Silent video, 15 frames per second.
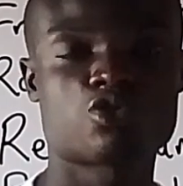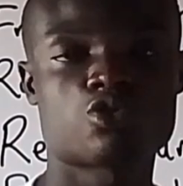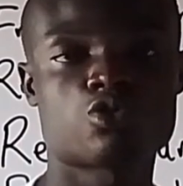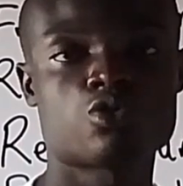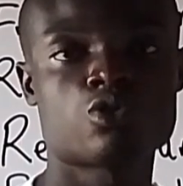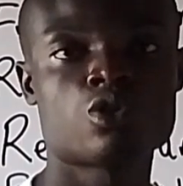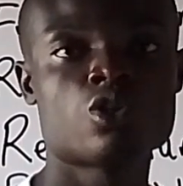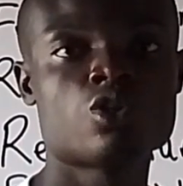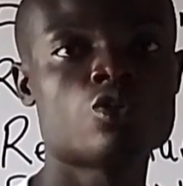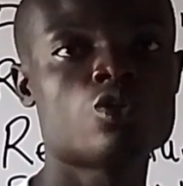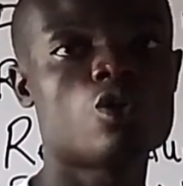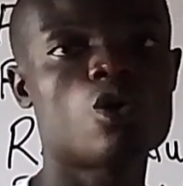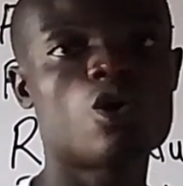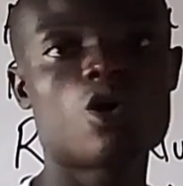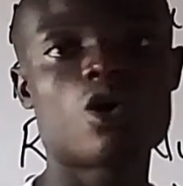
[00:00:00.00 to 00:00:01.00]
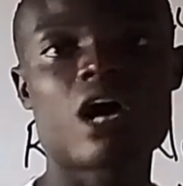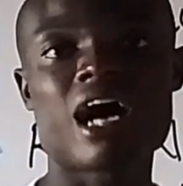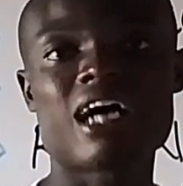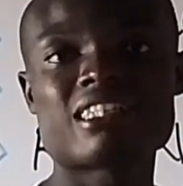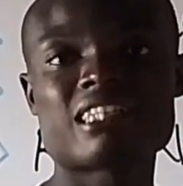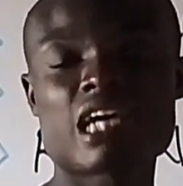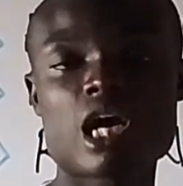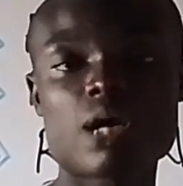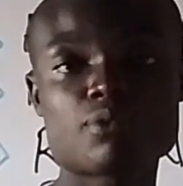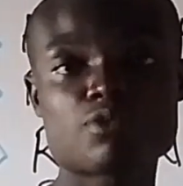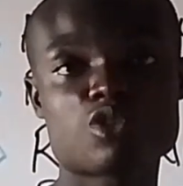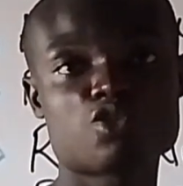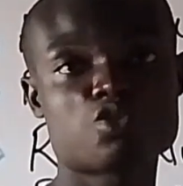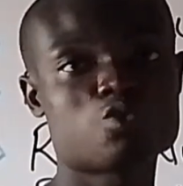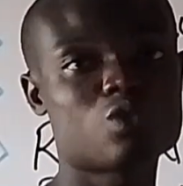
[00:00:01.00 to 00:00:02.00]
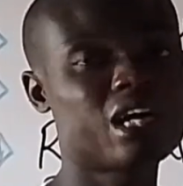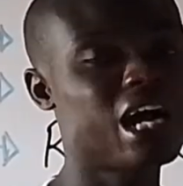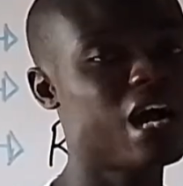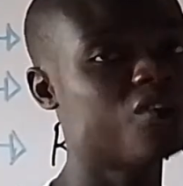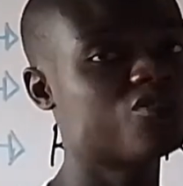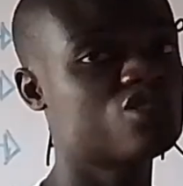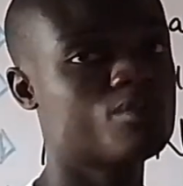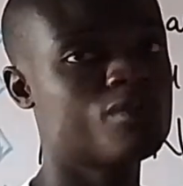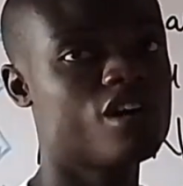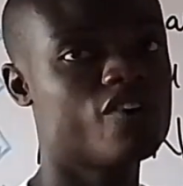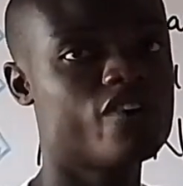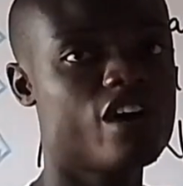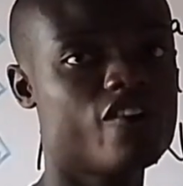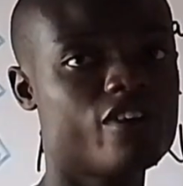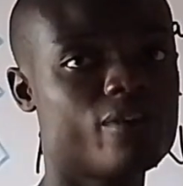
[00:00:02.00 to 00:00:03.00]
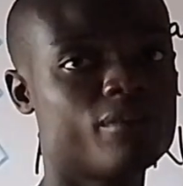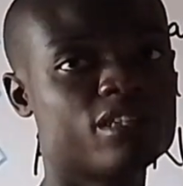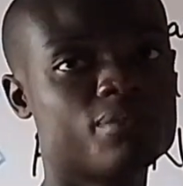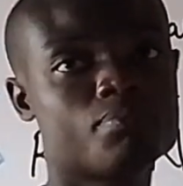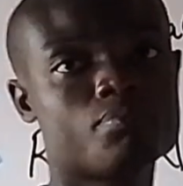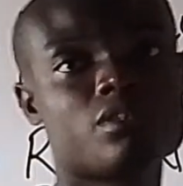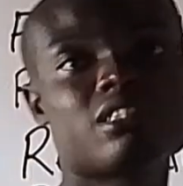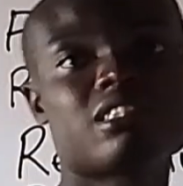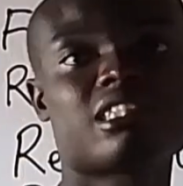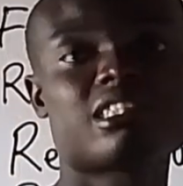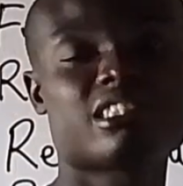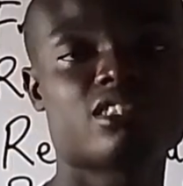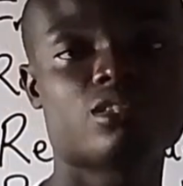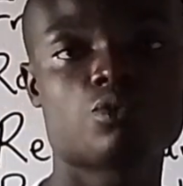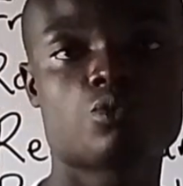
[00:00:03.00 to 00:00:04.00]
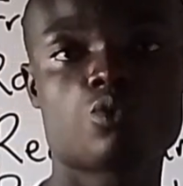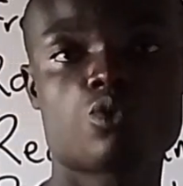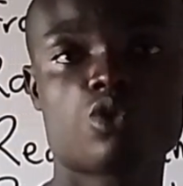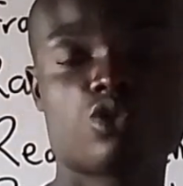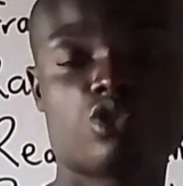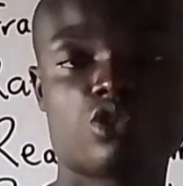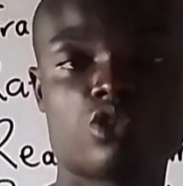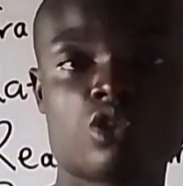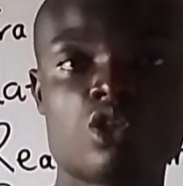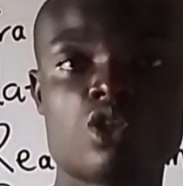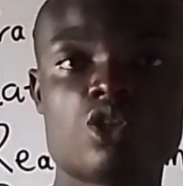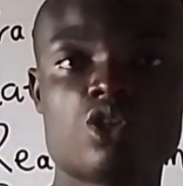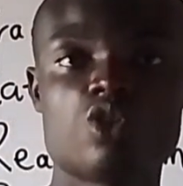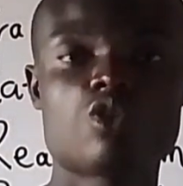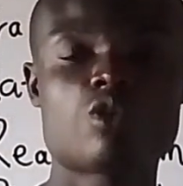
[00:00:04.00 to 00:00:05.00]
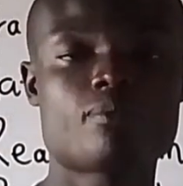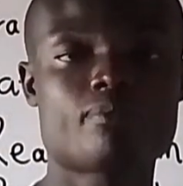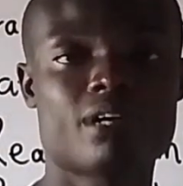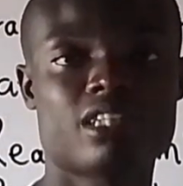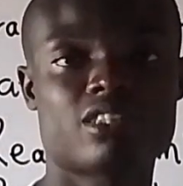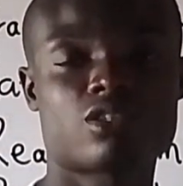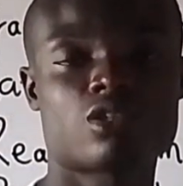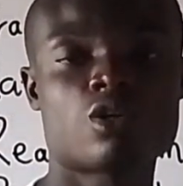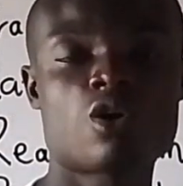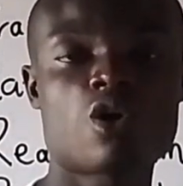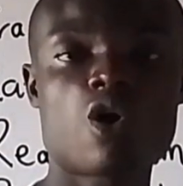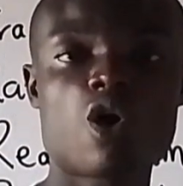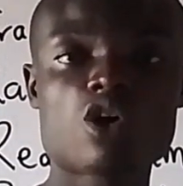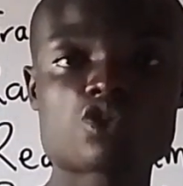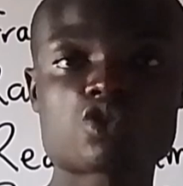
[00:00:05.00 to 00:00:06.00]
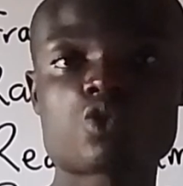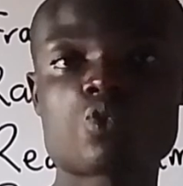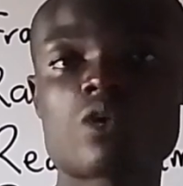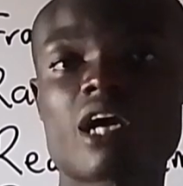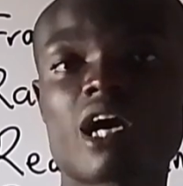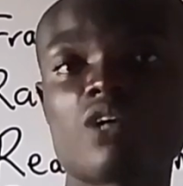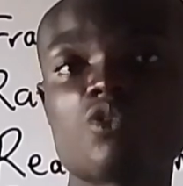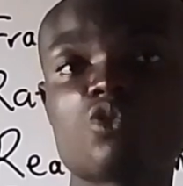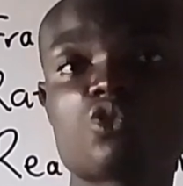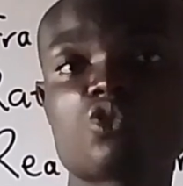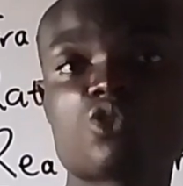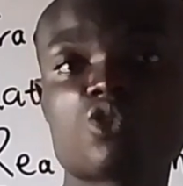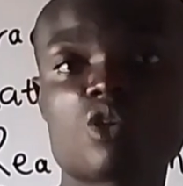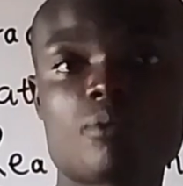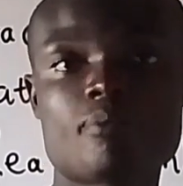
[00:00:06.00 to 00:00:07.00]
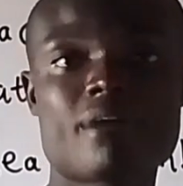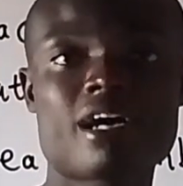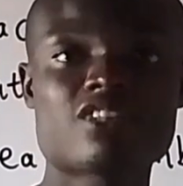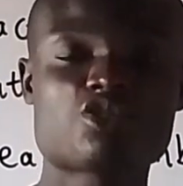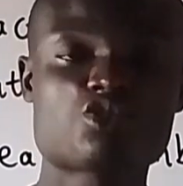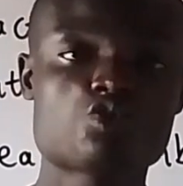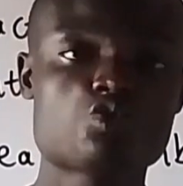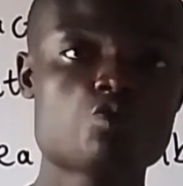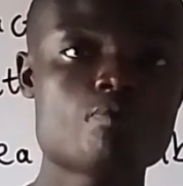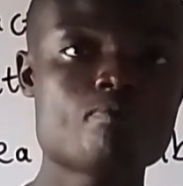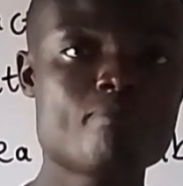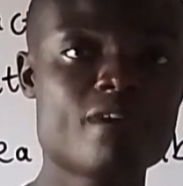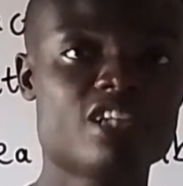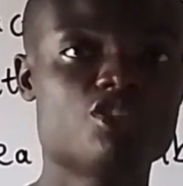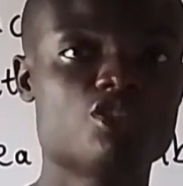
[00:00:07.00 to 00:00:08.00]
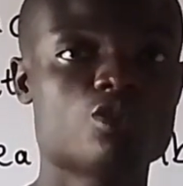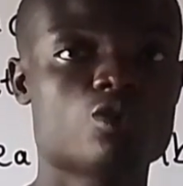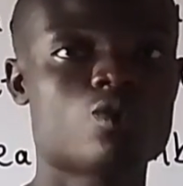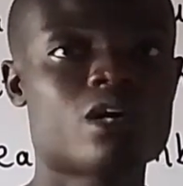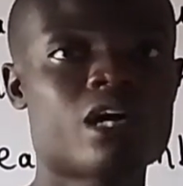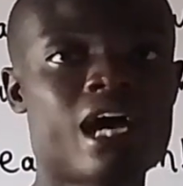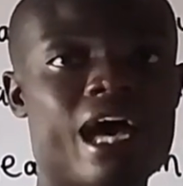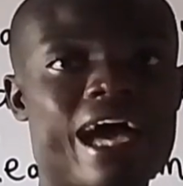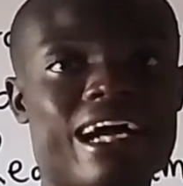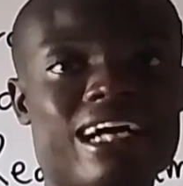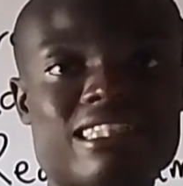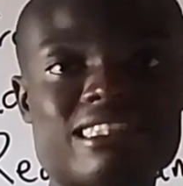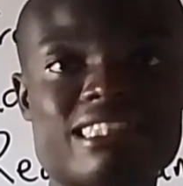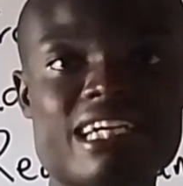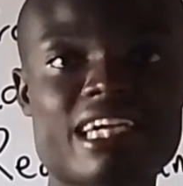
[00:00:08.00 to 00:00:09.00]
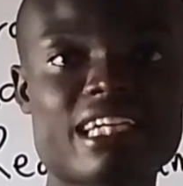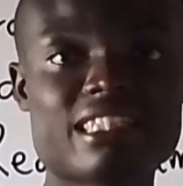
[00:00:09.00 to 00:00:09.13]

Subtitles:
or has helped us to count the number of alphabets present in the word numbers. Also, we can use numbers to measure. I can take a tape and